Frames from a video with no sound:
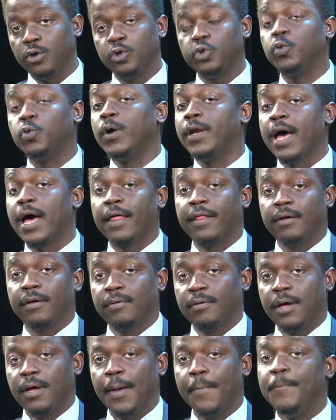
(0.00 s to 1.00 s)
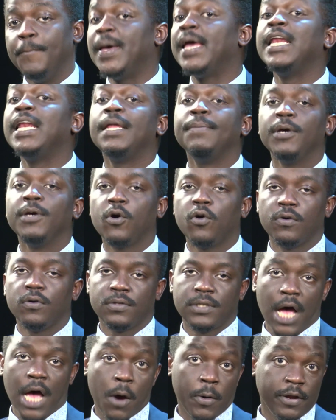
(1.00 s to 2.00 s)
to another, mainly
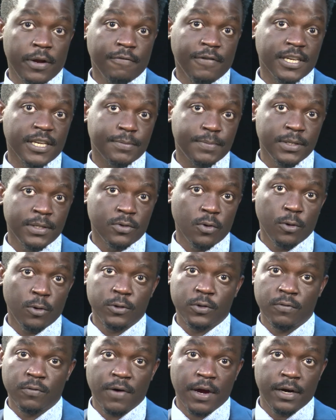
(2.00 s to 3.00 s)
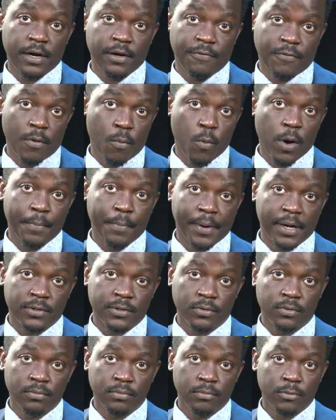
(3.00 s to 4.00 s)
because our investments also vary from one
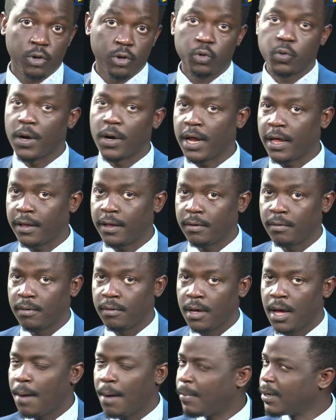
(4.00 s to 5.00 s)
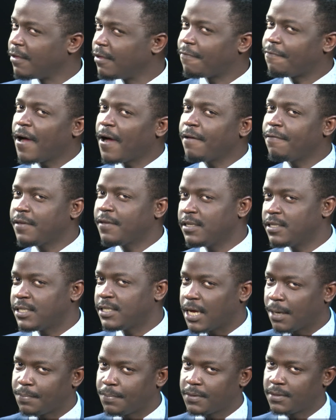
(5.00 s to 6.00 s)
person to another. But the 5 key
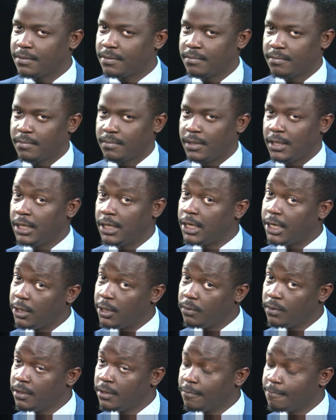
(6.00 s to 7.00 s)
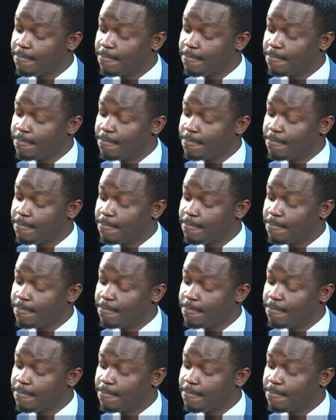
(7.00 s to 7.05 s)
steps include: